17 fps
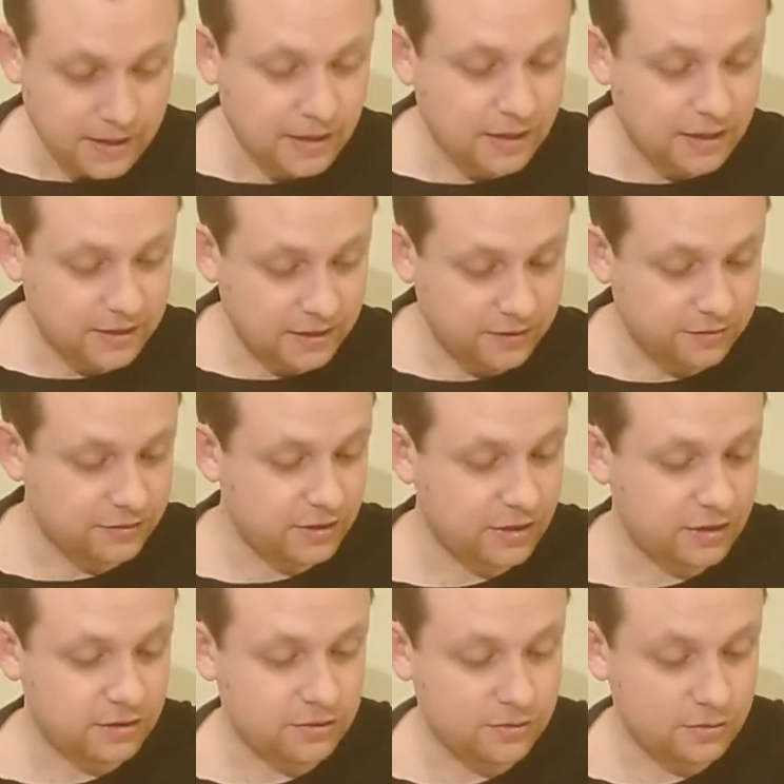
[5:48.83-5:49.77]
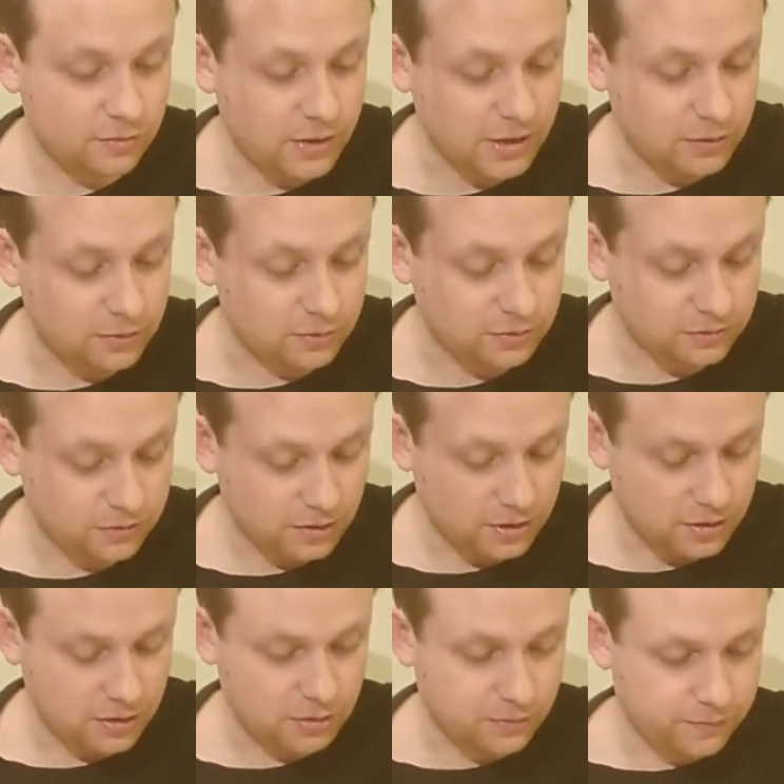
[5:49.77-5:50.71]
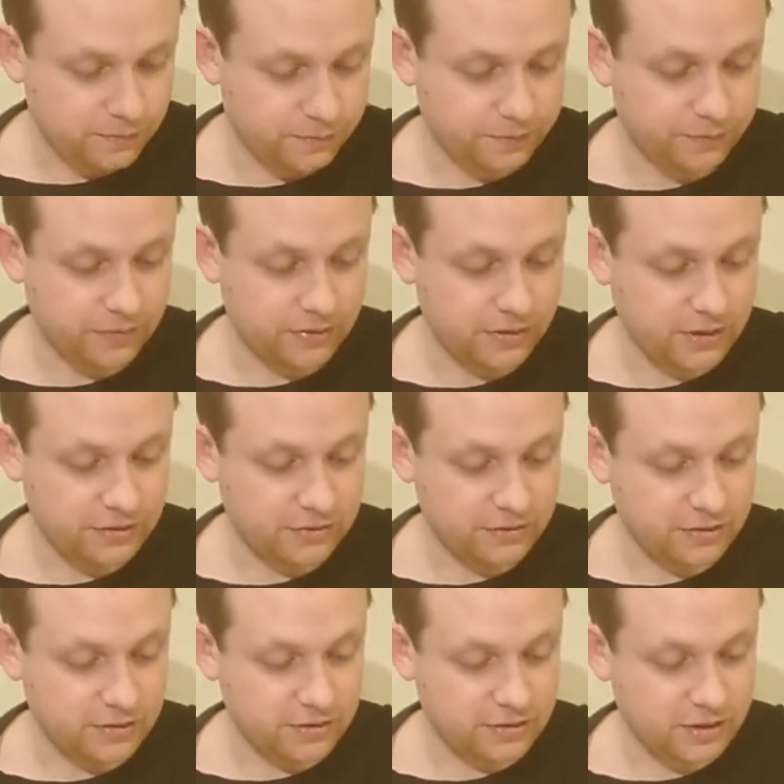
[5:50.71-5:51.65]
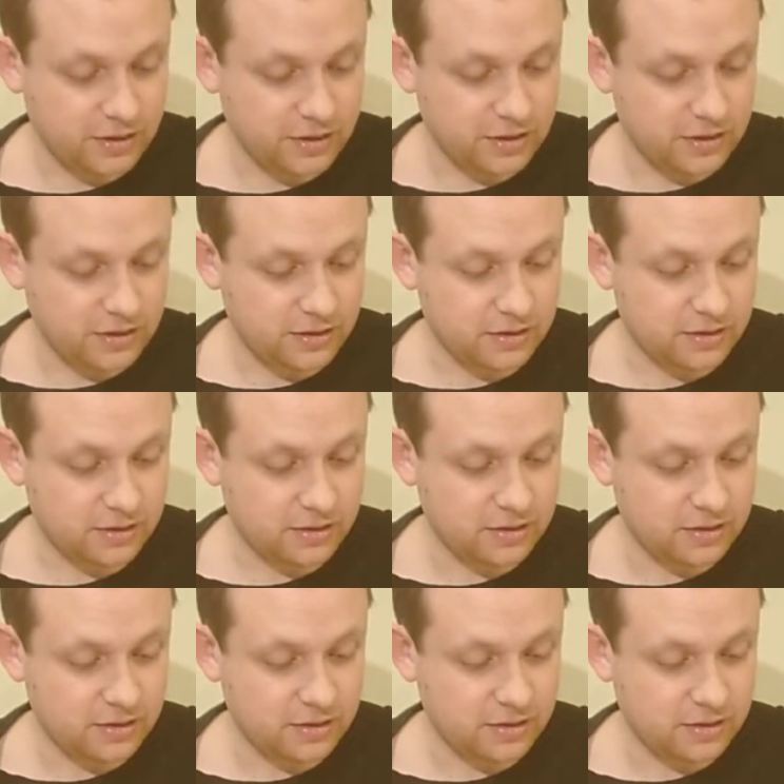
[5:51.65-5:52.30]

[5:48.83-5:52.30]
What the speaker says: And that's the end of the round. So that's going to take